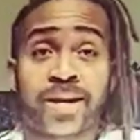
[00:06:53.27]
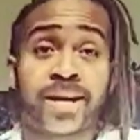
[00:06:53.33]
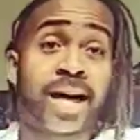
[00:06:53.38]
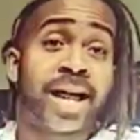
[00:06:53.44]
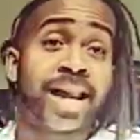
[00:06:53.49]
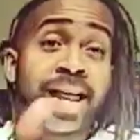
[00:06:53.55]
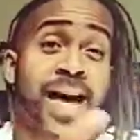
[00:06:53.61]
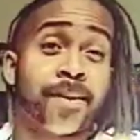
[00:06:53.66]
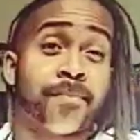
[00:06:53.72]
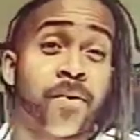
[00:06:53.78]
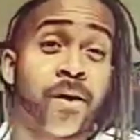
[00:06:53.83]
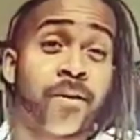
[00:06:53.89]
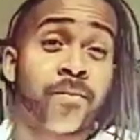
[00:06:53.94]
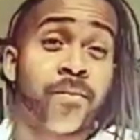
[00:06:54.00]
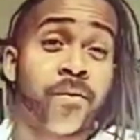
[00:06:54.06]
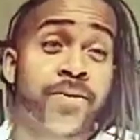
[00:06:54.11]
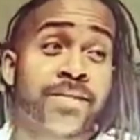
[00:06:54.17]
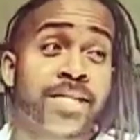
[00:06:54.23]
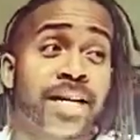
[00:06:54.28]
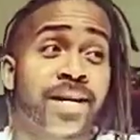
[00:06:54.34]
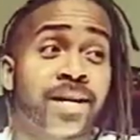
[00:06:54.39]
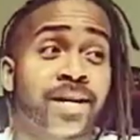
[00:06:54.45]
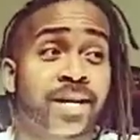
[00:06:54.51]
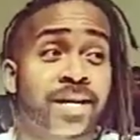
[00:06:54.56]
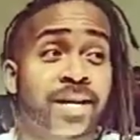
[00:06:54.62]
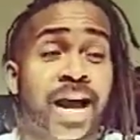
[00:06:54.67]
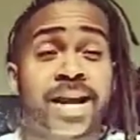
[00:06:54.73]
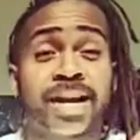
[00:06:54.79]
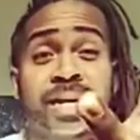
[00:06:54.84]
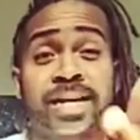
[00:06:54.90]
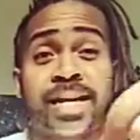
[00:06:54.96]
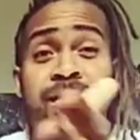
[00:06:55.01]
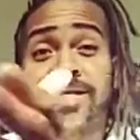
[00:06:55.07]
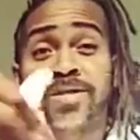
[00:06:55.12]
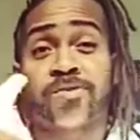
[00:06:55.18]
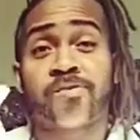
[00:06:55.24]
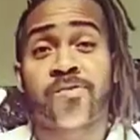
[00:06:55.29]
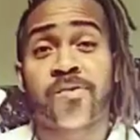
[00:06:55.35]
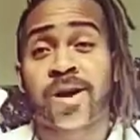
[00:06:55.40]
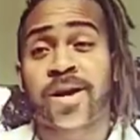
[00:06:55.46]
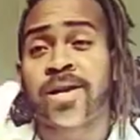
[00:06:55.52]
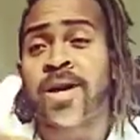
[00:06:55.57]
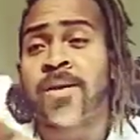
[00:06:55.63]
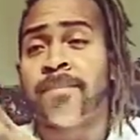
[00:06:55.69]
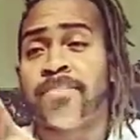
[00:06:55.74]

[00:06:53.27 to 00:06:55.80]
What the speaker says: Kind of how Marvel movies, they're kind of connected to one,